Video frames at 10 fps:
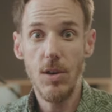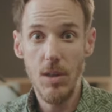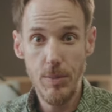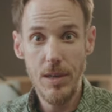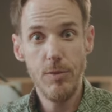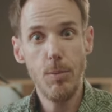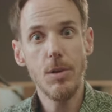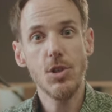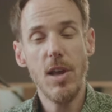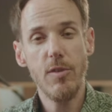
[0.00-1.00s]

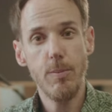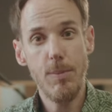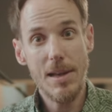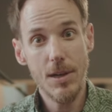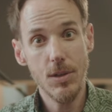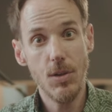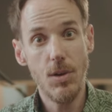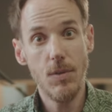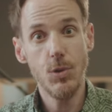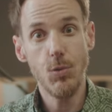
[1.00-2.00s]
unbelievable Jeff Ballard
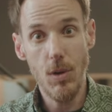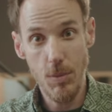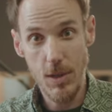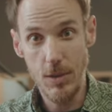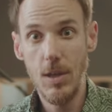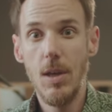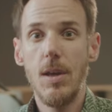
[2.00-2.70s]
on the drum kit.